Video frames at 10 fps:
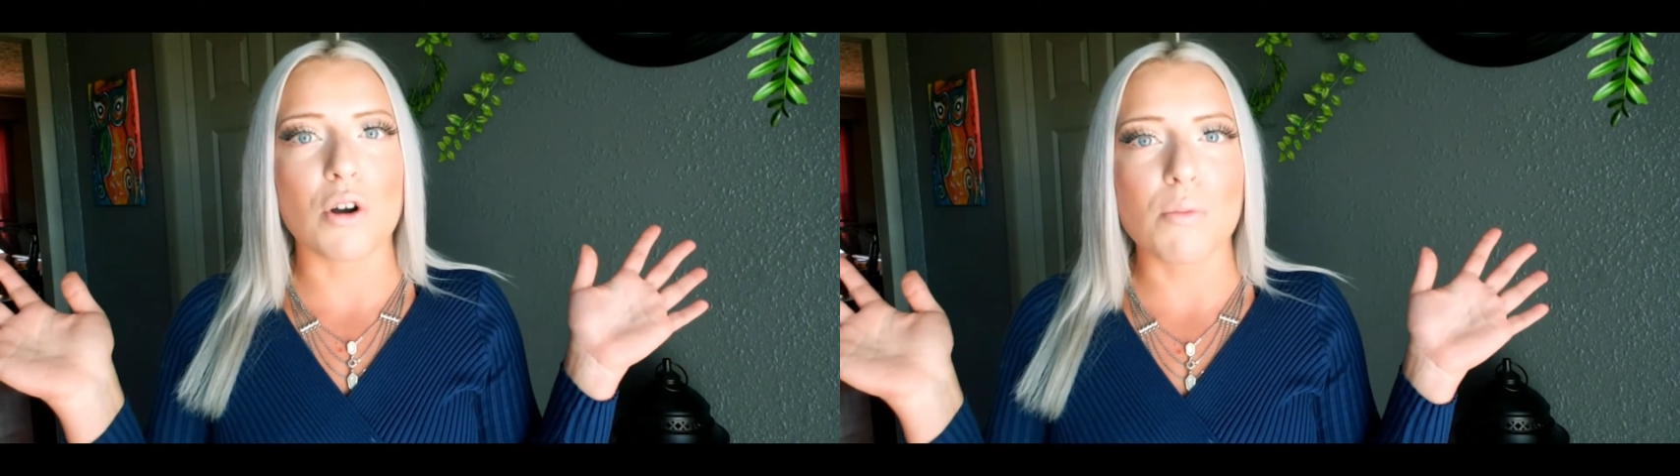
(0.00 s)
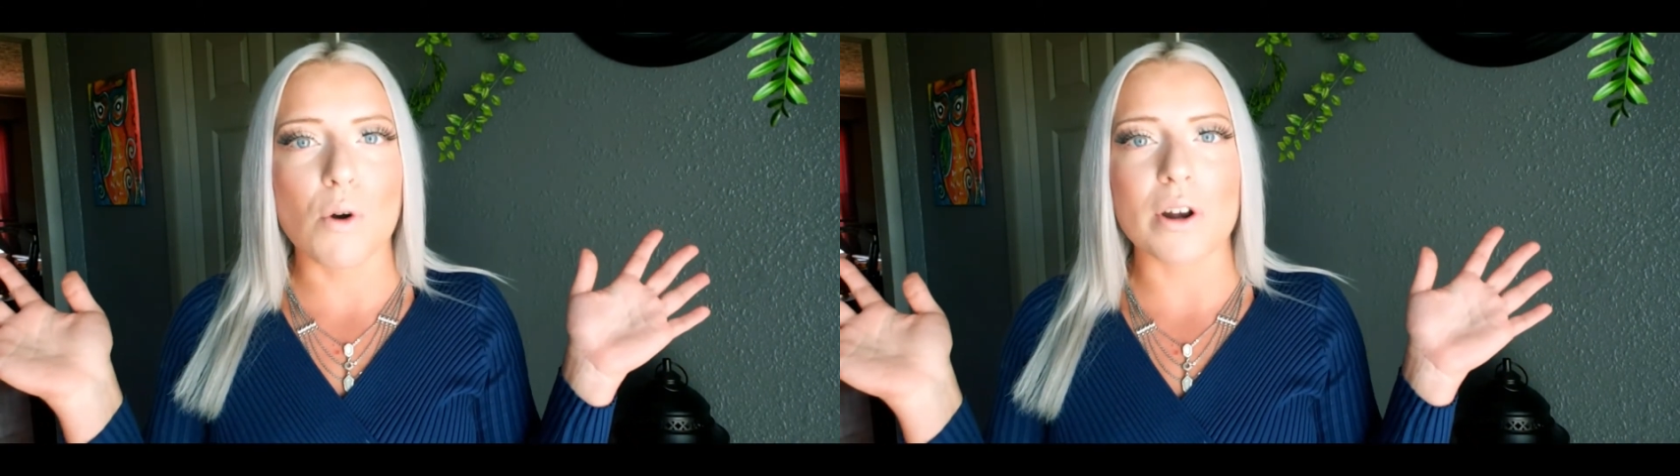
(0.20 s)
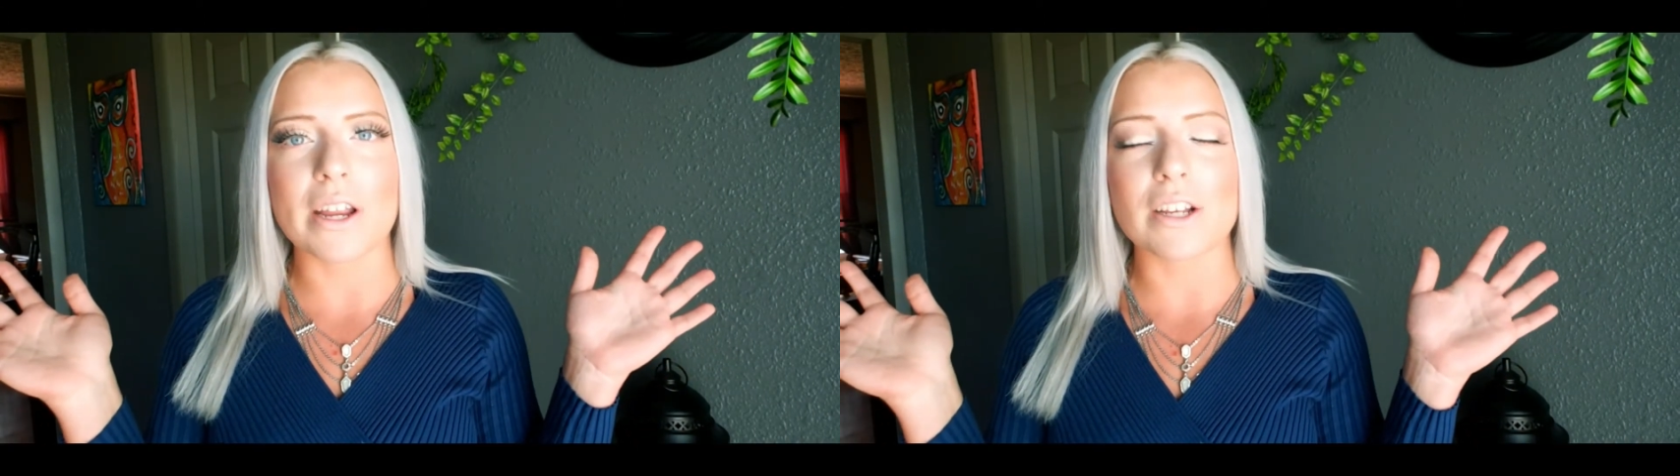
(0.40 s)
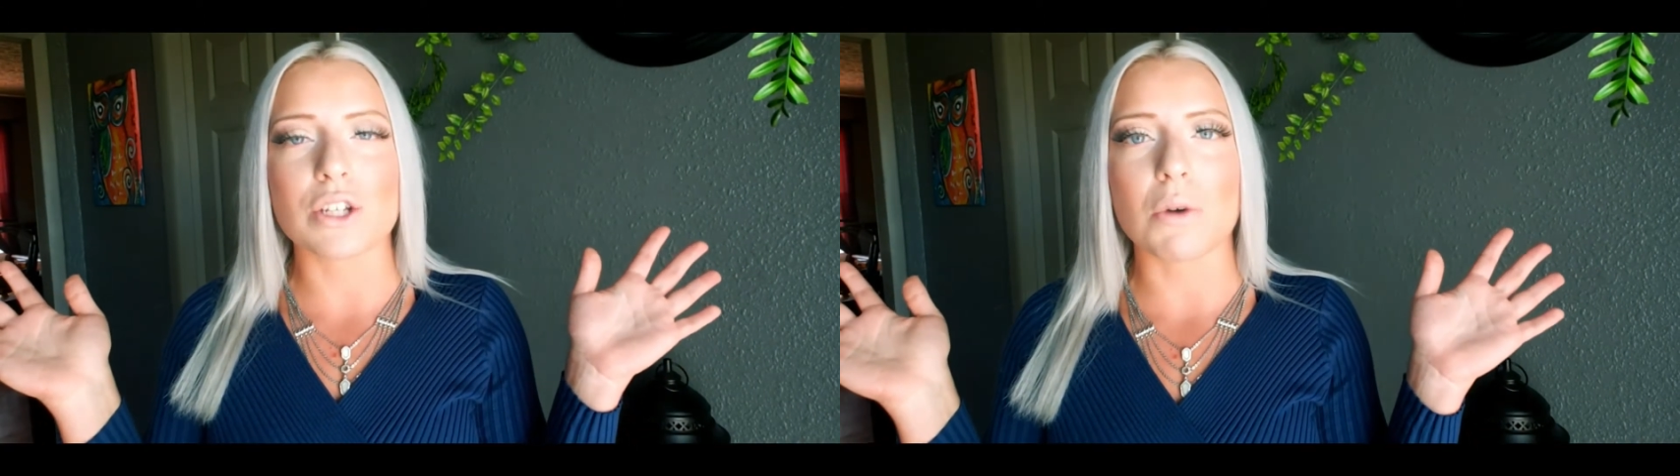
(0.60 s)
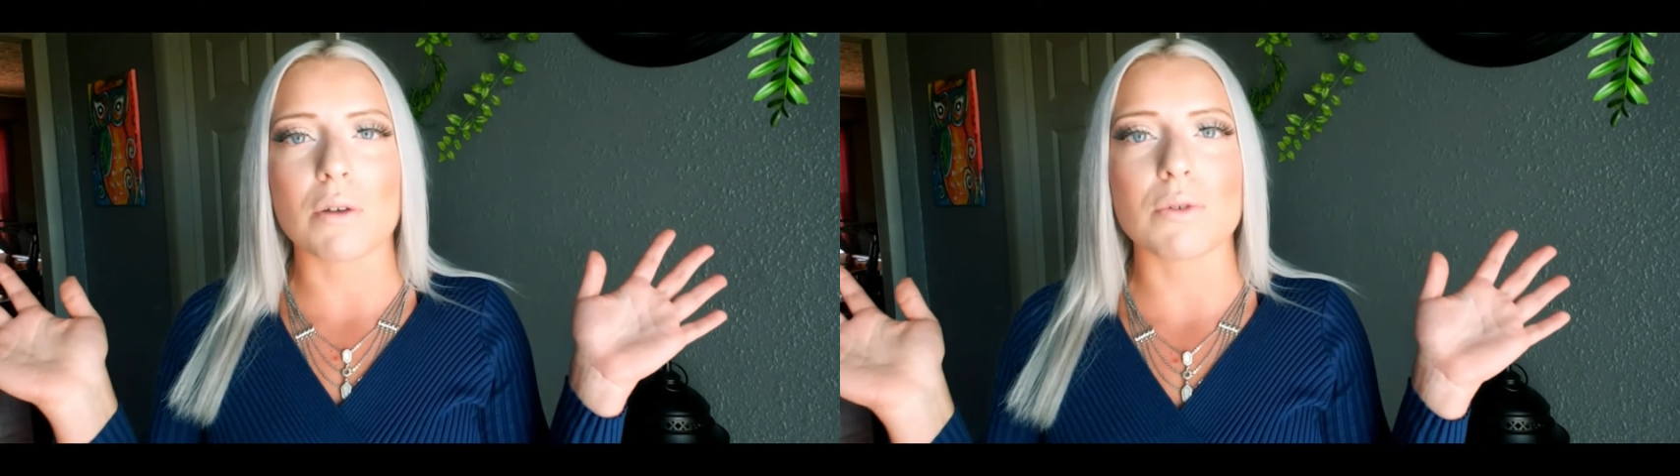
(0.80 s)
morning
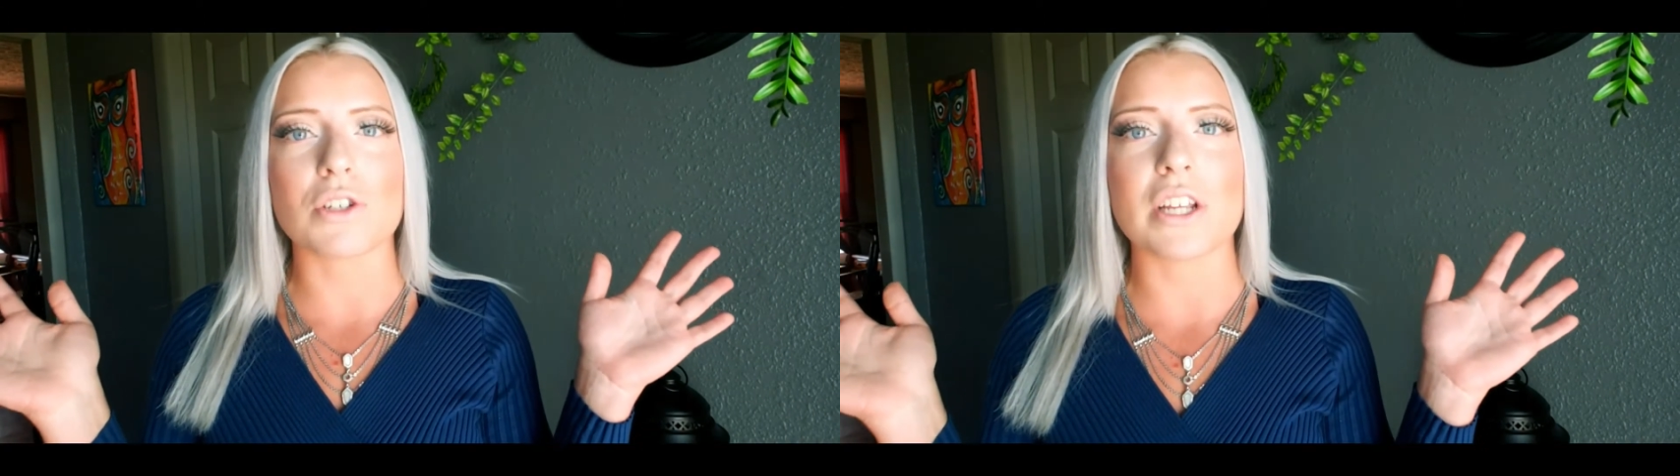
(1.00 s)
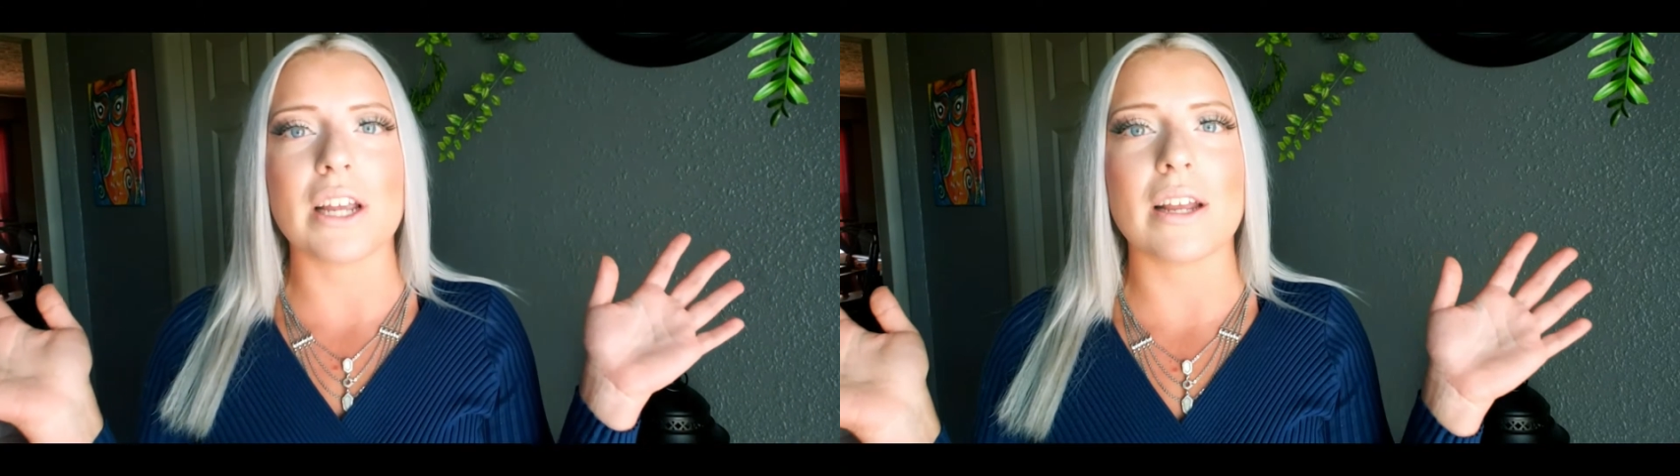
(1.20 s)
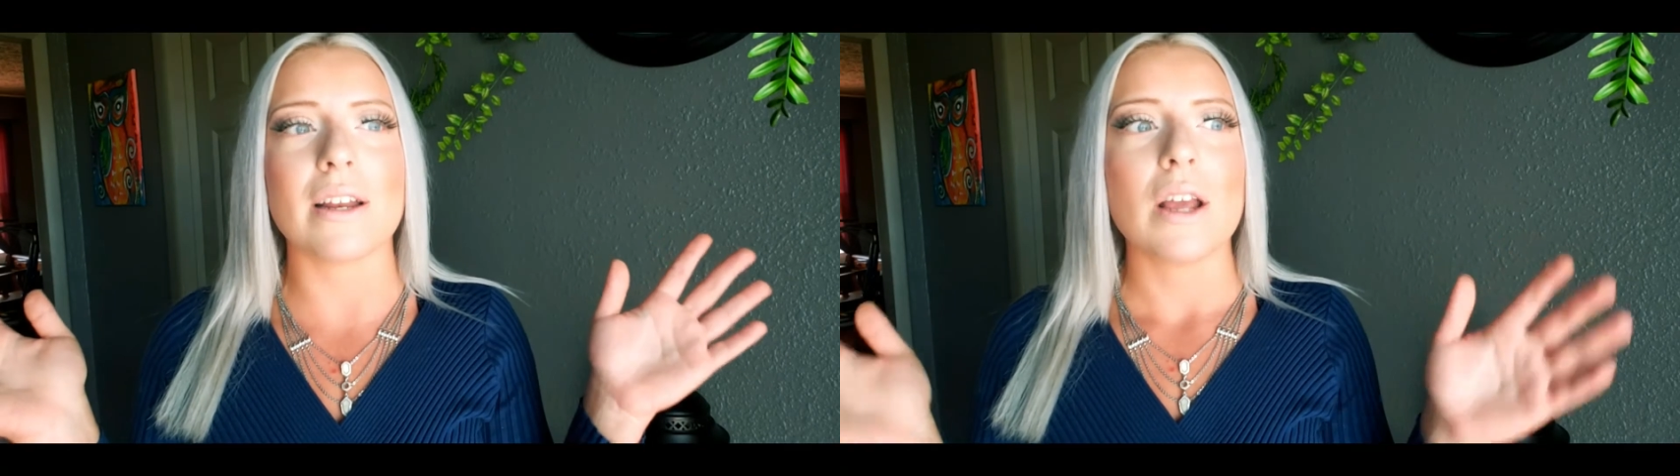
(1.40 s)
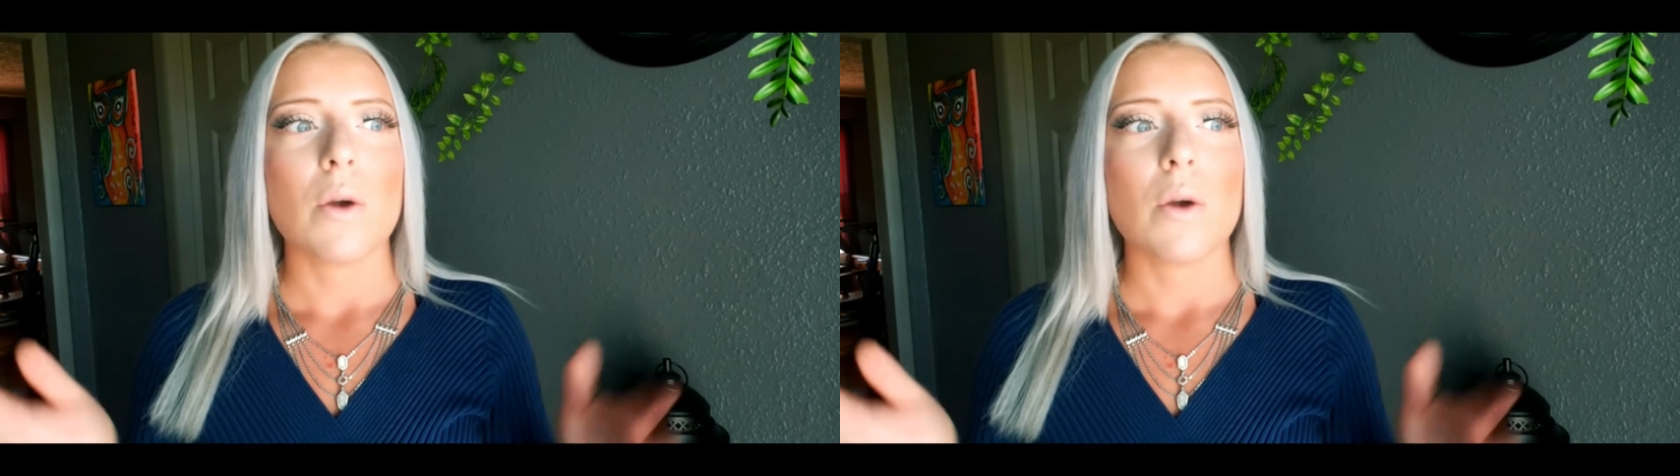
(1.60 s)
into our routine